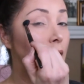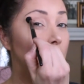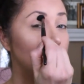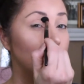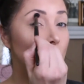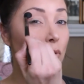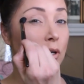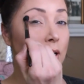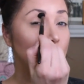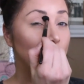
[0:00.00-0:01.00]
I have
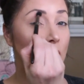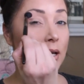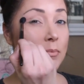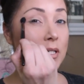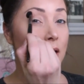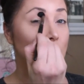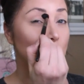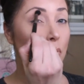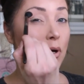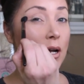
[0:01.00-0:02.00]
already prepped and
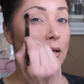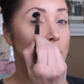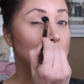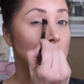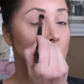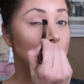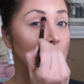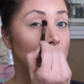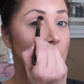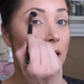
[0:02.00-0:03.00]
primed
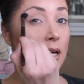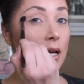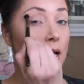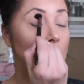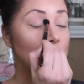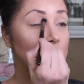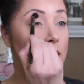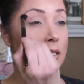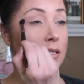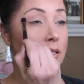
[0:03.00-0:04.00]
my
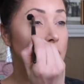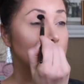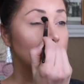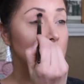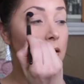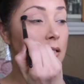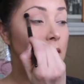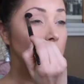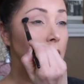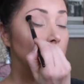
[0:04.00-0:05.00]
eyelids.
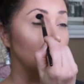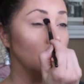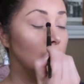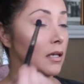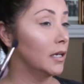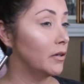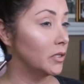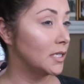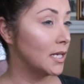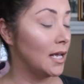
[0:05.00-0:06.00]
Now
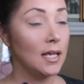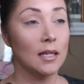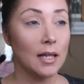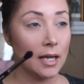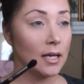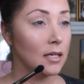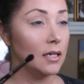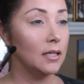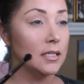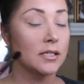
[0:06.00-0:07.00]
in saying that,
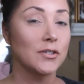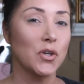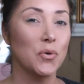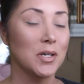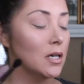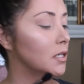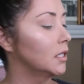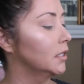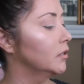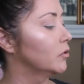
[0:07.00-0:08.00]
this is going on a
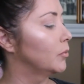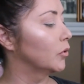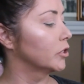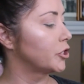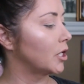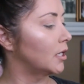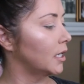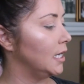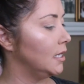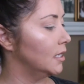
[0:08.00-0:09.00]
little more
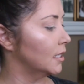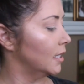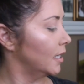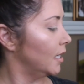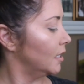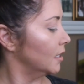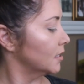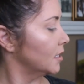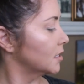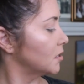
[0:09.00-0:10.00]
chalky than I had
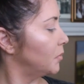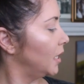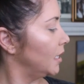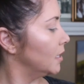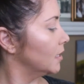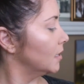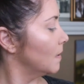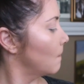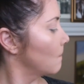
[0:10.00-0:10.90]
anticipated.